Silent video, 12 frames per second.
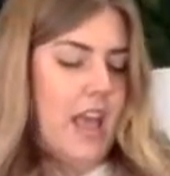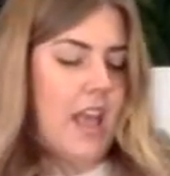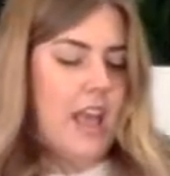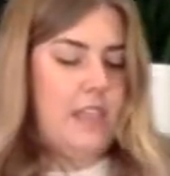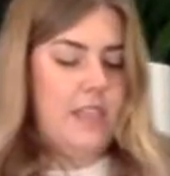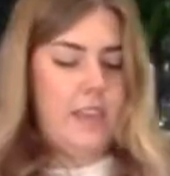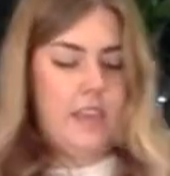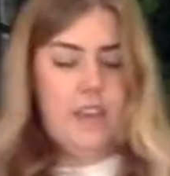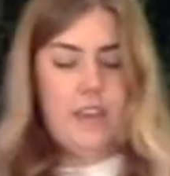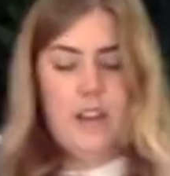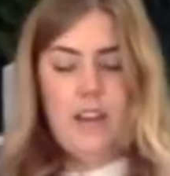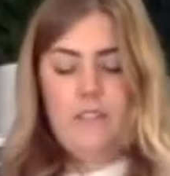And
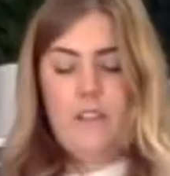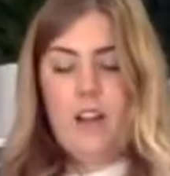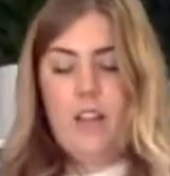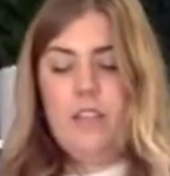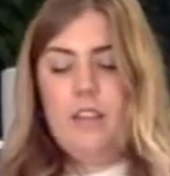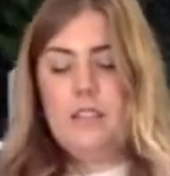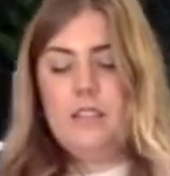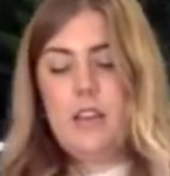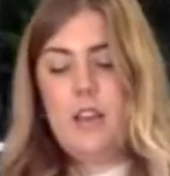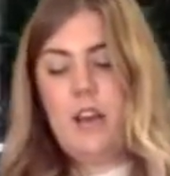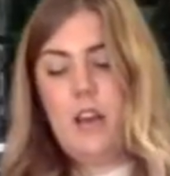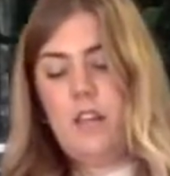then I've got this
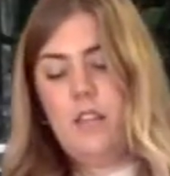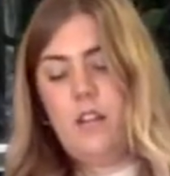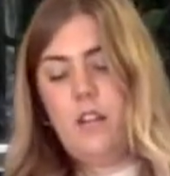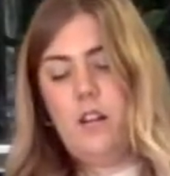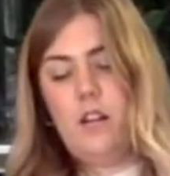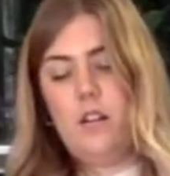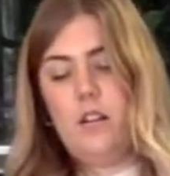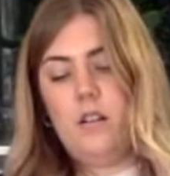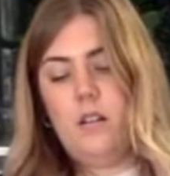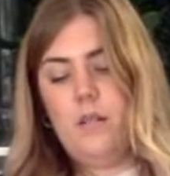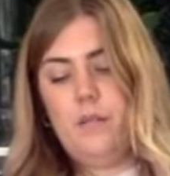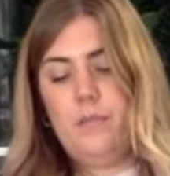other
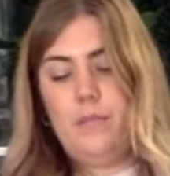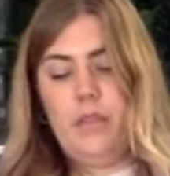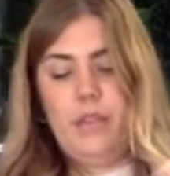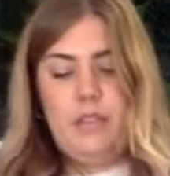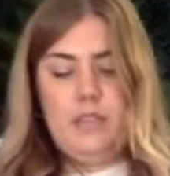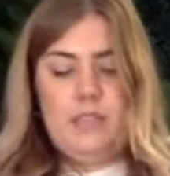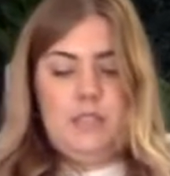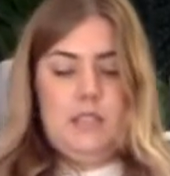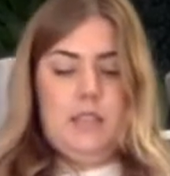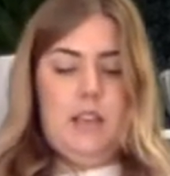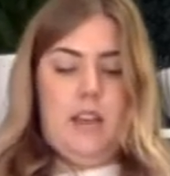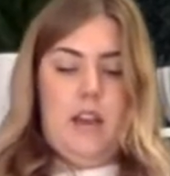
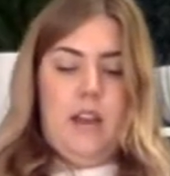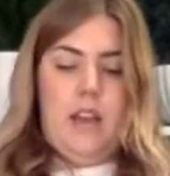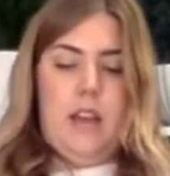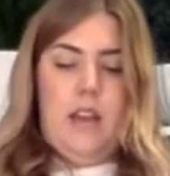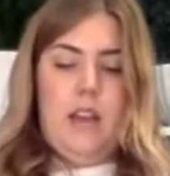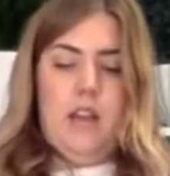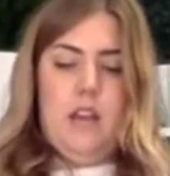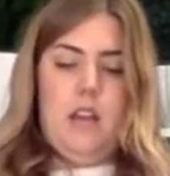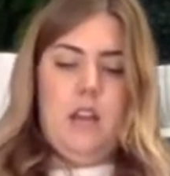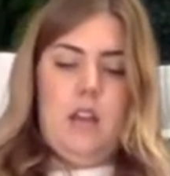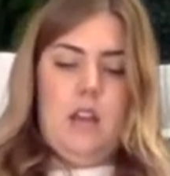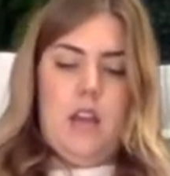piece that I'm
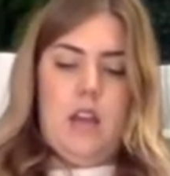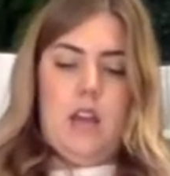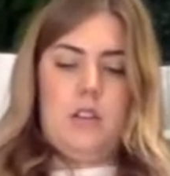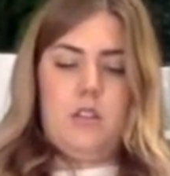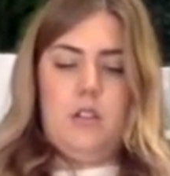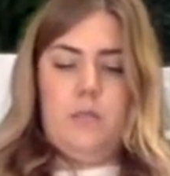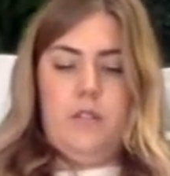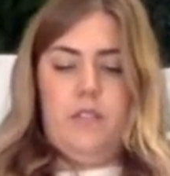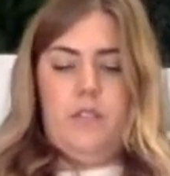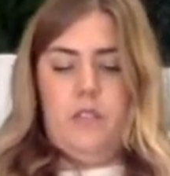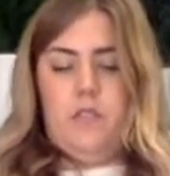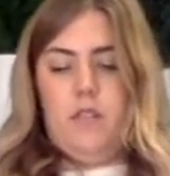going to
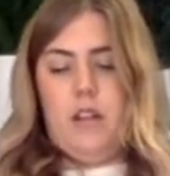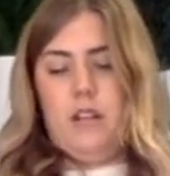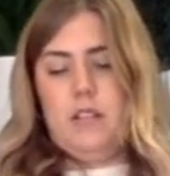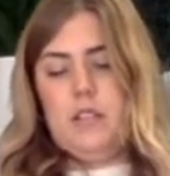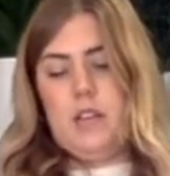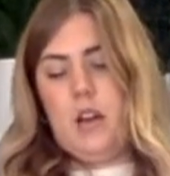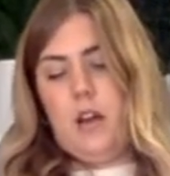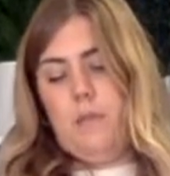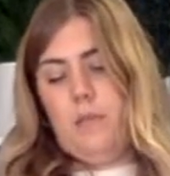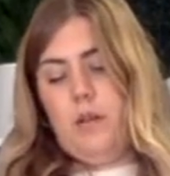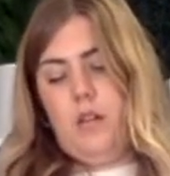float right at the top.